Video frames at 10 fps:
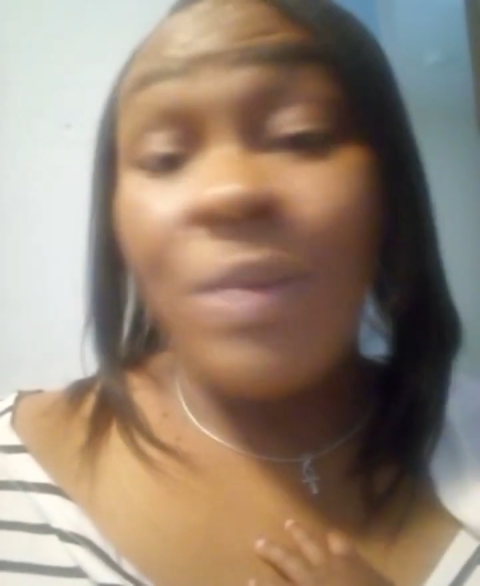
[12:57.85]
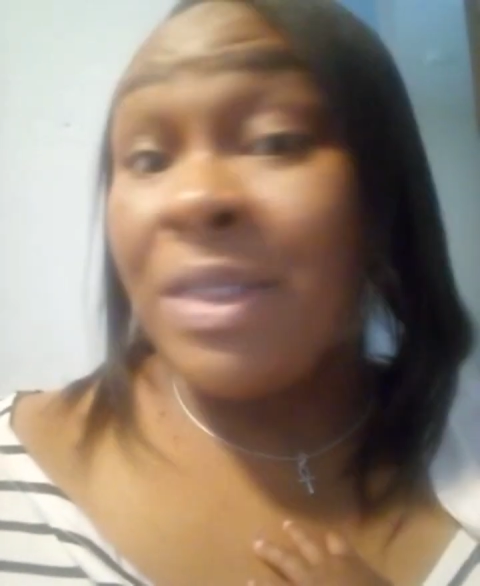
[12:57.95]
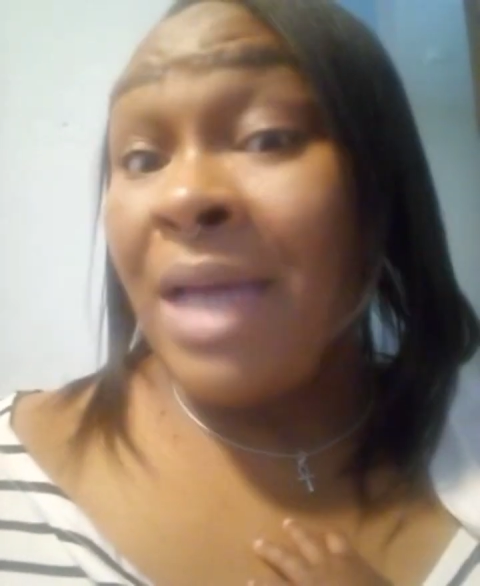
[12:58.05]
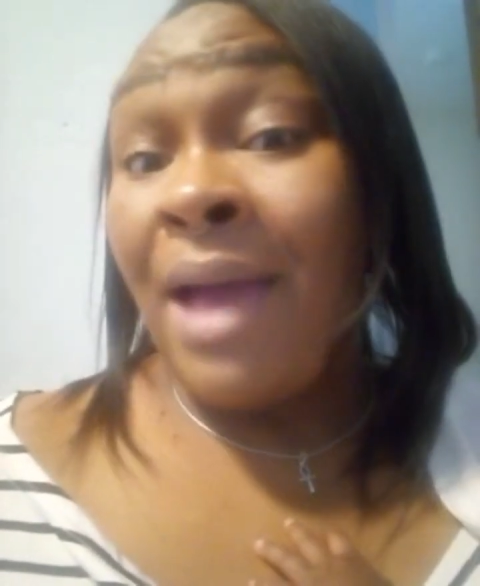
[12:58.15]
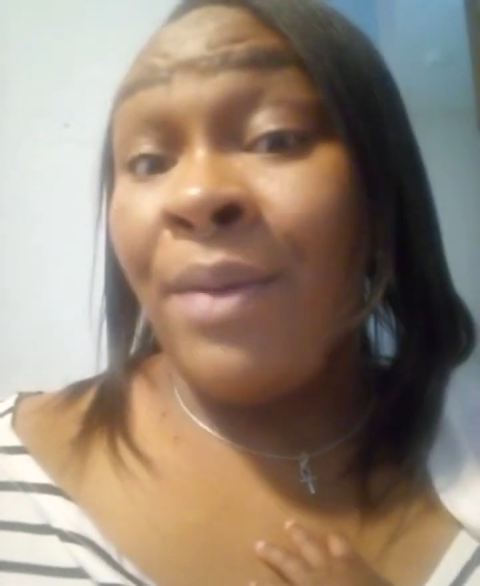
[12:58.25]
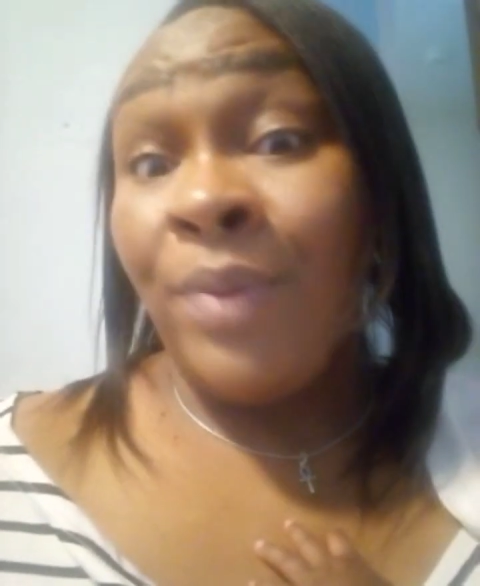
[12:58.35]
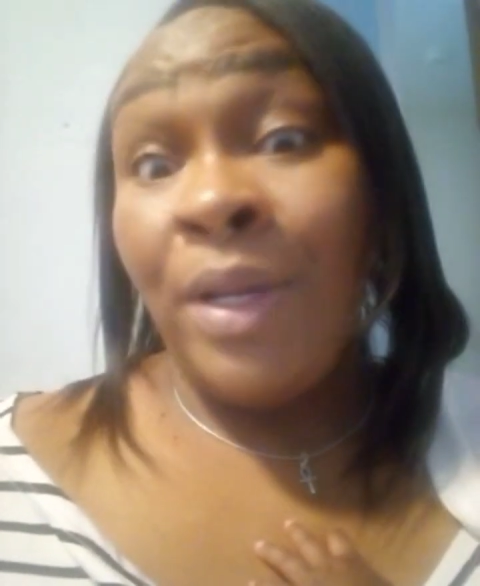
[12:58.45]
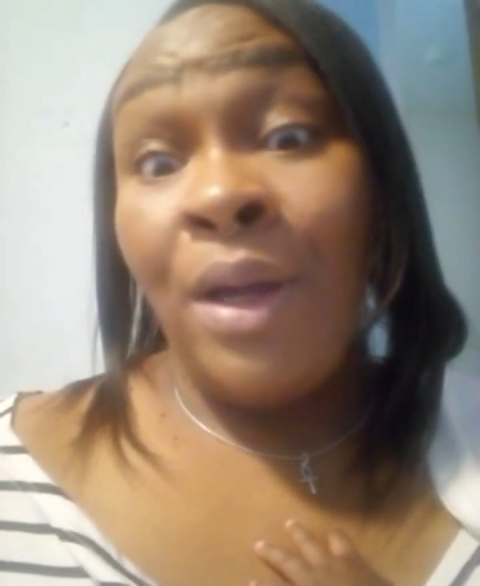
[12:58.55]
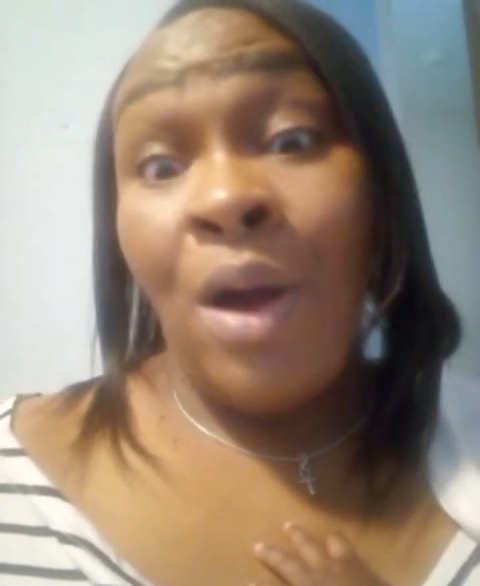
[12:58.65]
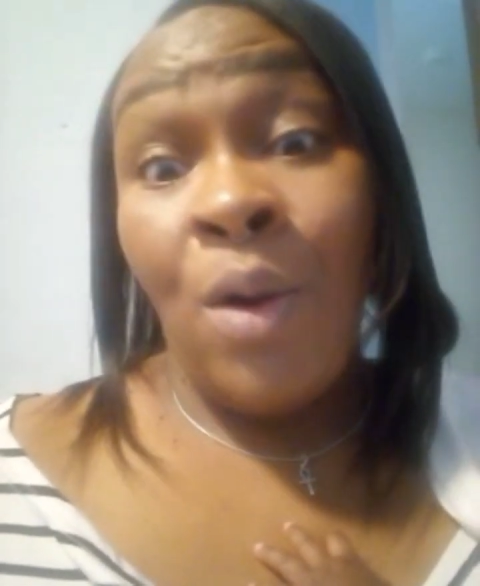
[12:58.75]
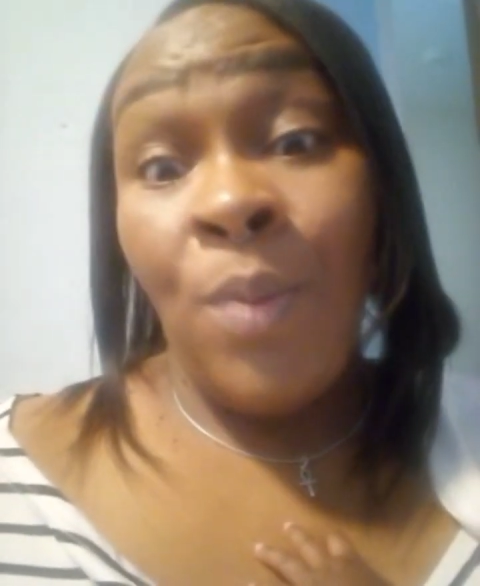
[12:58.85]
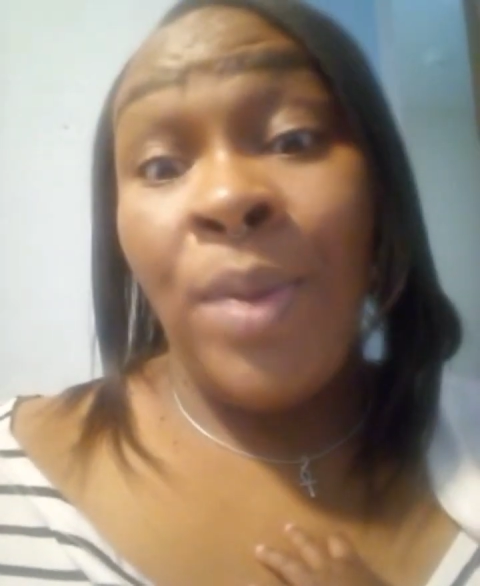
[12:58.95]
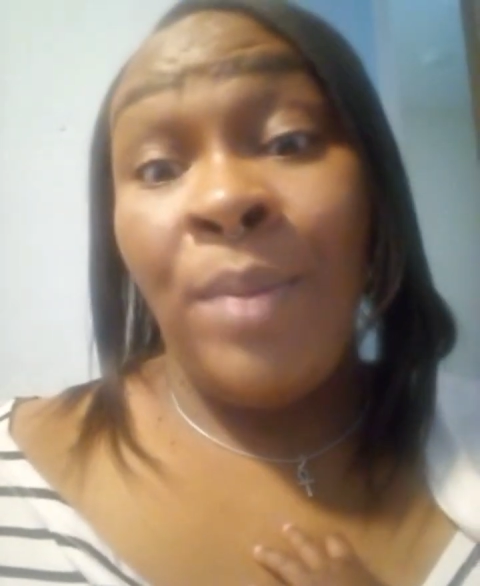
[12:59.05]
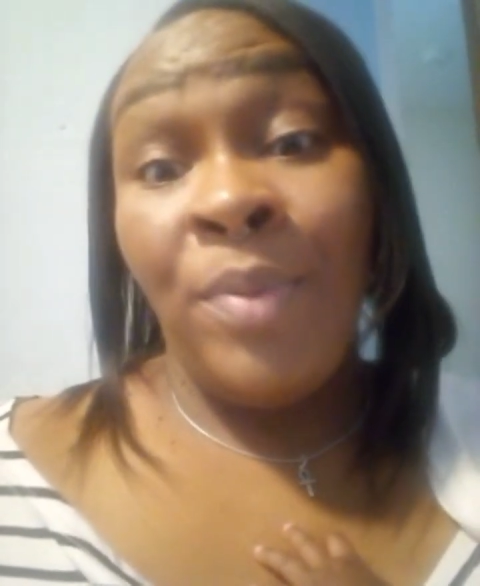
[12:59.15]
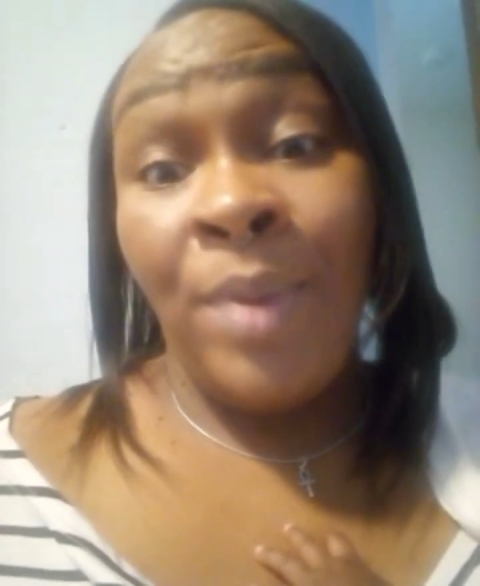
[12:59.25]
which I really hope
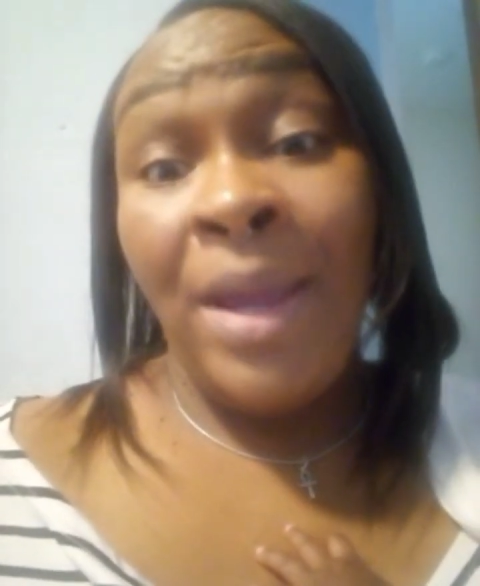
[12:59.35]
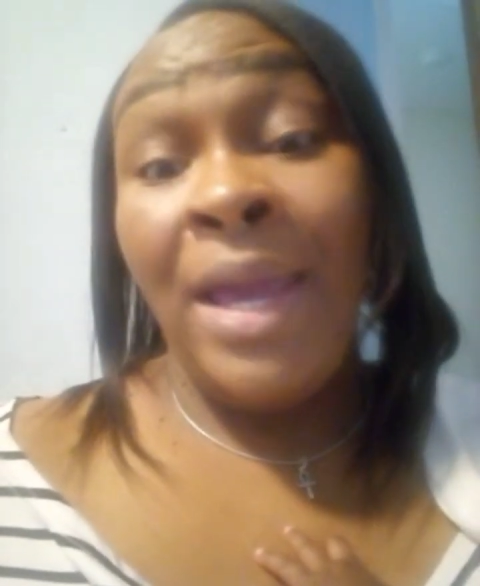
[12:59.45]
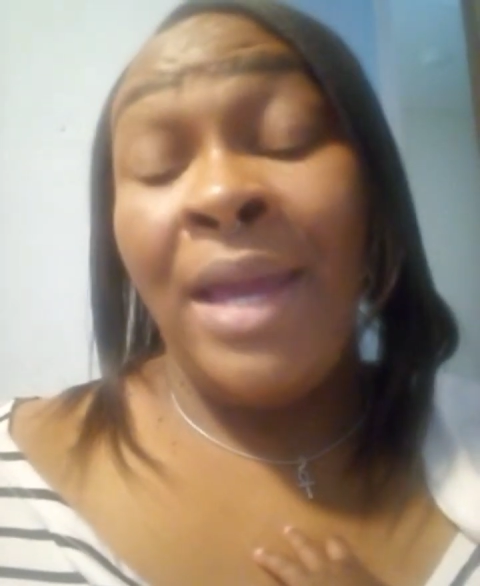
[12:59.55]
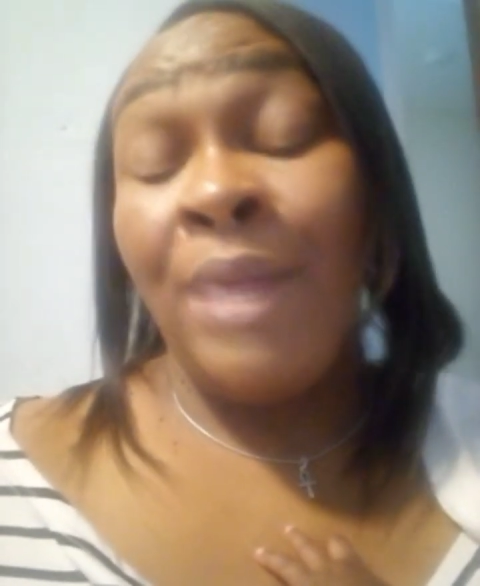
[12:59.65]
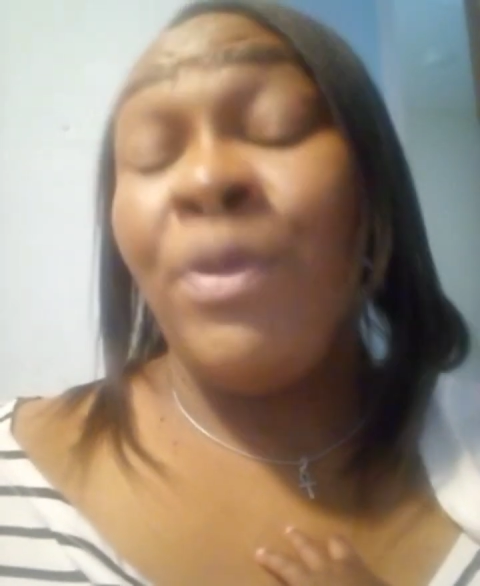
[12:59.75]
and pray and